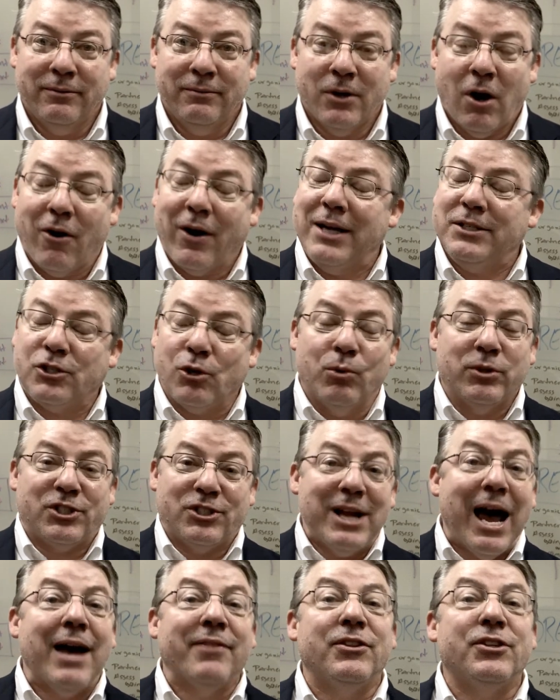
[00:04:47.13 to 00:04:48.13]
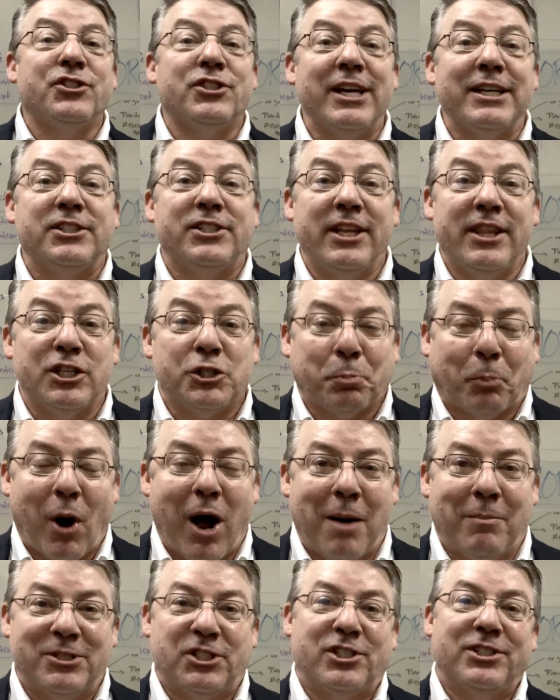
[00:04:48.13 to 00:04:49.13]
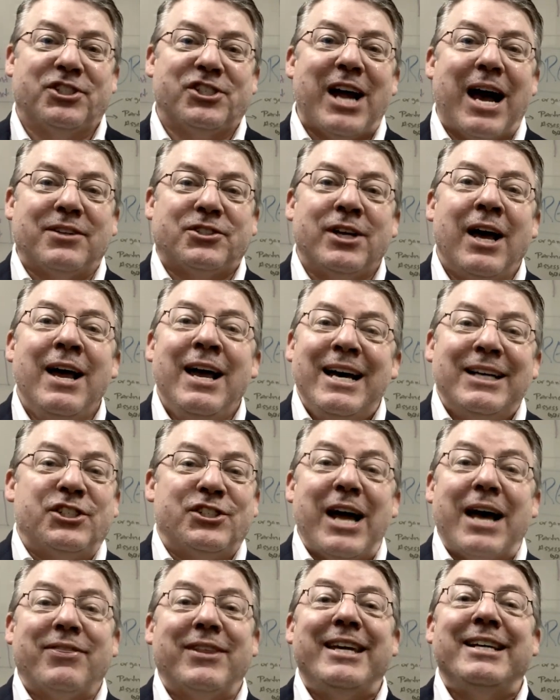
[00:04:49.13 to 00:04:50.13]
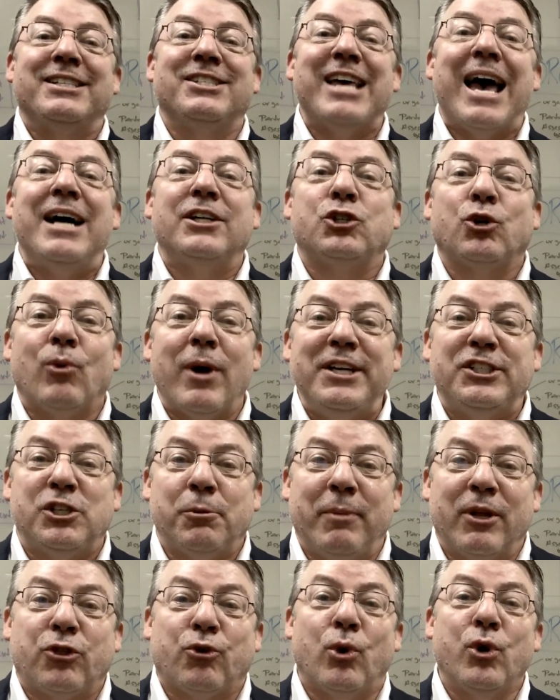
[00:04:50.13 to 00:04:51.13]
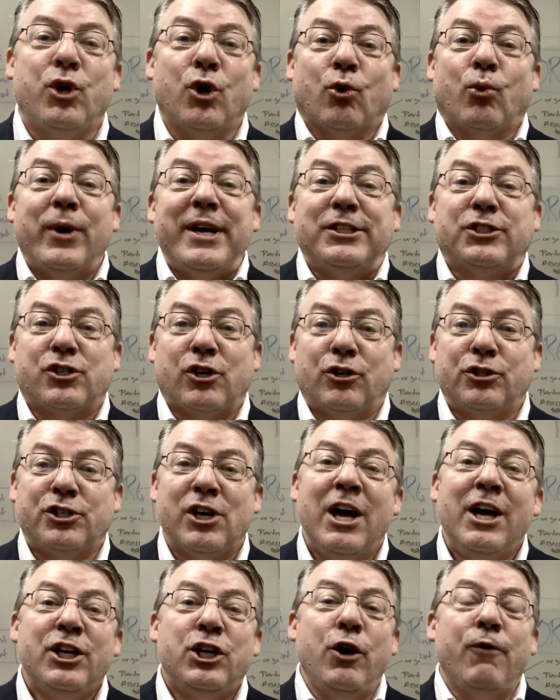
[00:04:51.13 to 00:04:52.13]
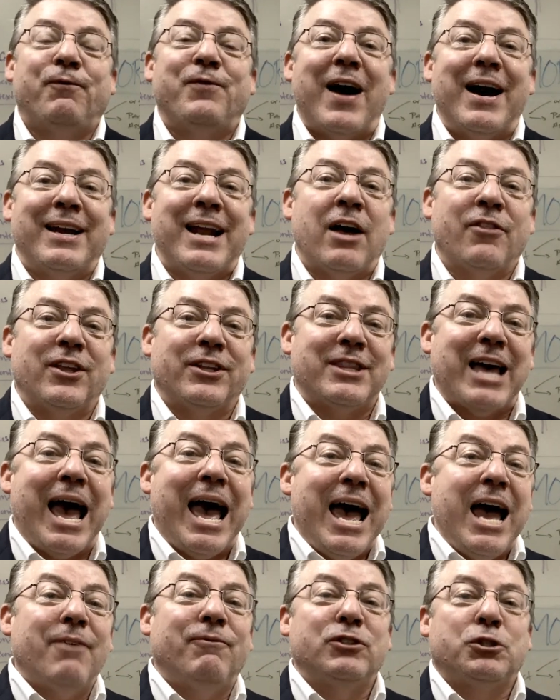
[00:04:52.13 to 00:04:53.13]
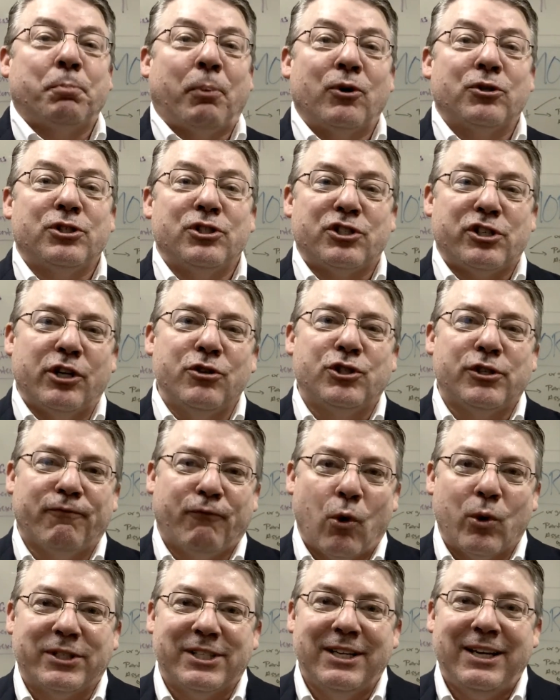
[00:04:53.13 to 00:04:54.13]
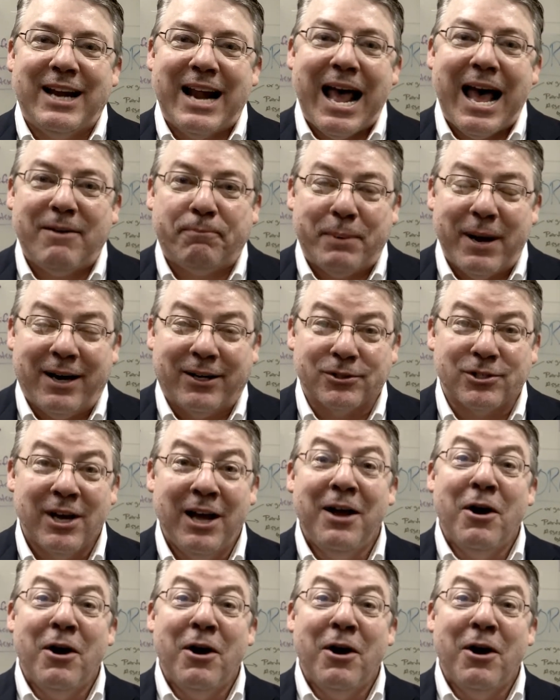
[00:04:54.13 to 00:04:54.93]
All right, so it's not the 60 that's promised. It's not the exaggeration, but through your research, you find out that the average person's losing 14 and a half pounds.